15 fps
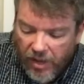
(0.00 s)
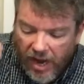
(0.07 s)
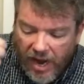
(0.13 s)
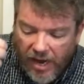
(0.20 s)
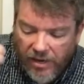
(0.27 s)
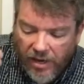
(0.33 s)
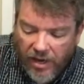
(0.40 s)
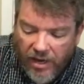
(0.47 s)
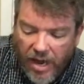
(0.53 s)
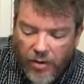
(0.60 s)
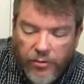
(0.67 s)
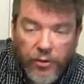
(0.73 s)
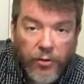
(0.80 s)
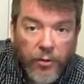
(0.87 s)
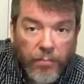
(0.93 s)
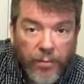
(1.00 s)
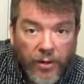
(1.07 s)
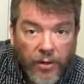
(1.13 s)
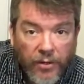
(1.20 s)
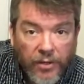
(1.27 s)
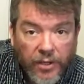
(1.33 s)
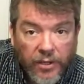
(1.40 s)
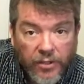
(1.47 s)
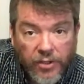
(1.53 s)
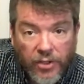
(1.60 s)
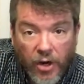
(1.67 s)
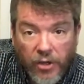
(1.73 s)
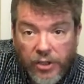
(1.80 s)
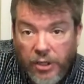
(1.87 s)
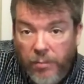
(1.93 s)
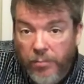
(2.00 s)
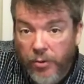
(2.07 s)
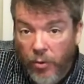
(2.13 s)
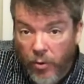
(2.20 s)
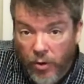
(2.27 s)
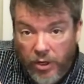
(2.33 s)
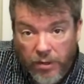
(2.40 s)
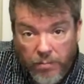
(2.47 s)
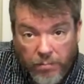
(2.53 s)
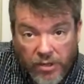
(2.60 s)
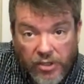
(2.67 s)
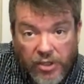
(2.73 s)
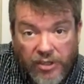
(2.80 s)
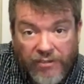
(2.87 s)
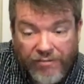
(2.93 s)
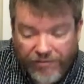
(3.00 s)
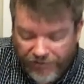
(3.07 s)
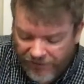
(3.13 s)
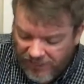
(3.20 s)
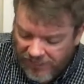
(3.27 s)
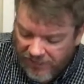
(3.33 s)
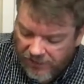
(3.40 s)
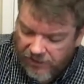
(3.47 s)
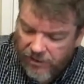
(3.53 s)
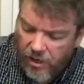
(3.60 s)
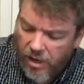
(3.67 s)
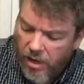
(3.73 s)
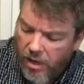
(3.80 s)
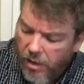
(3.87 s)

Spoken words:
and allows you to build starships or commission fleets.